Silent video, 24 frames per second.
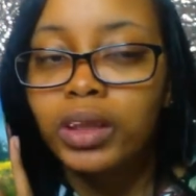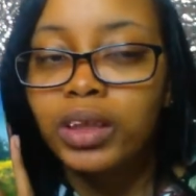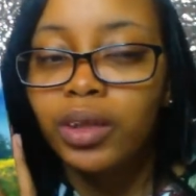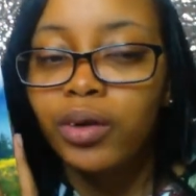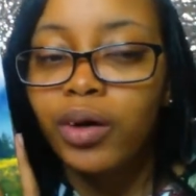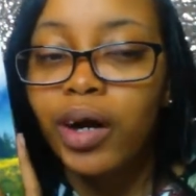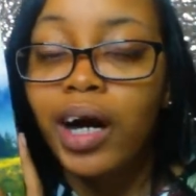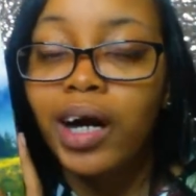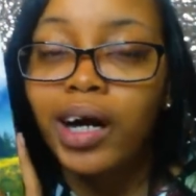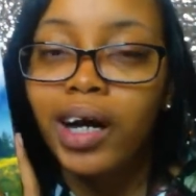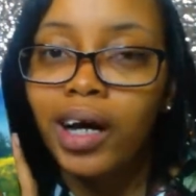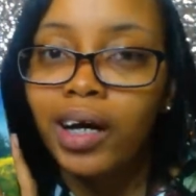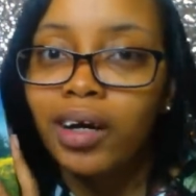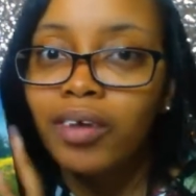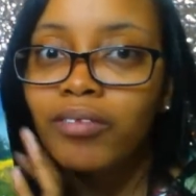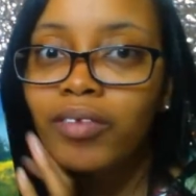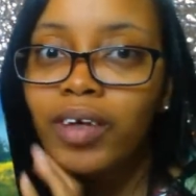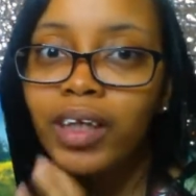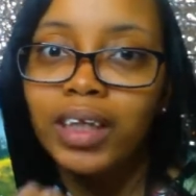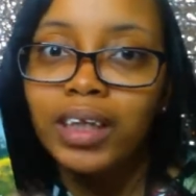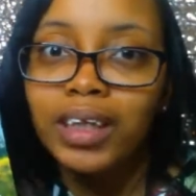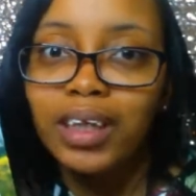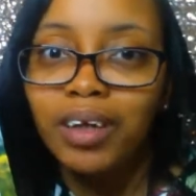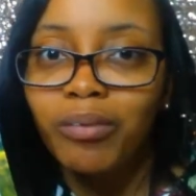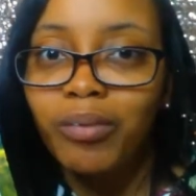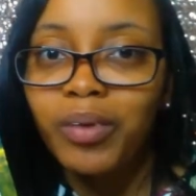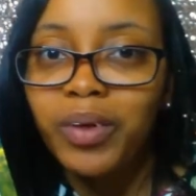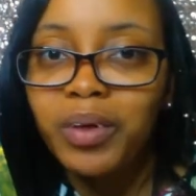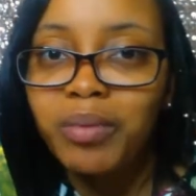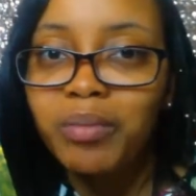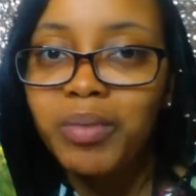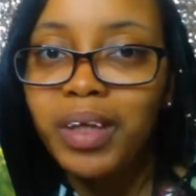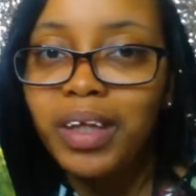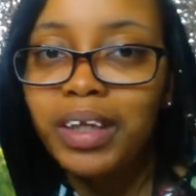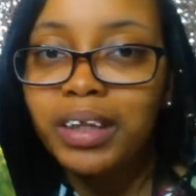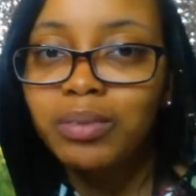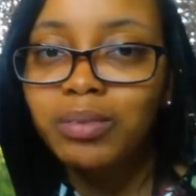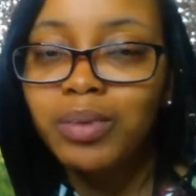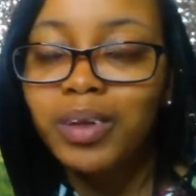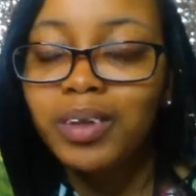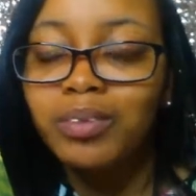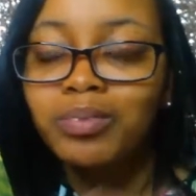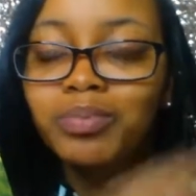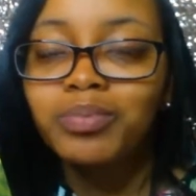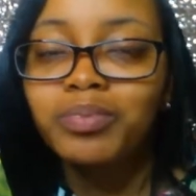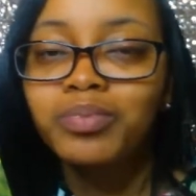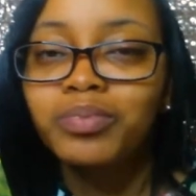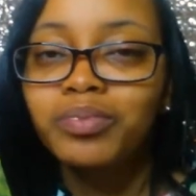so I kind of fell in love with him in this book.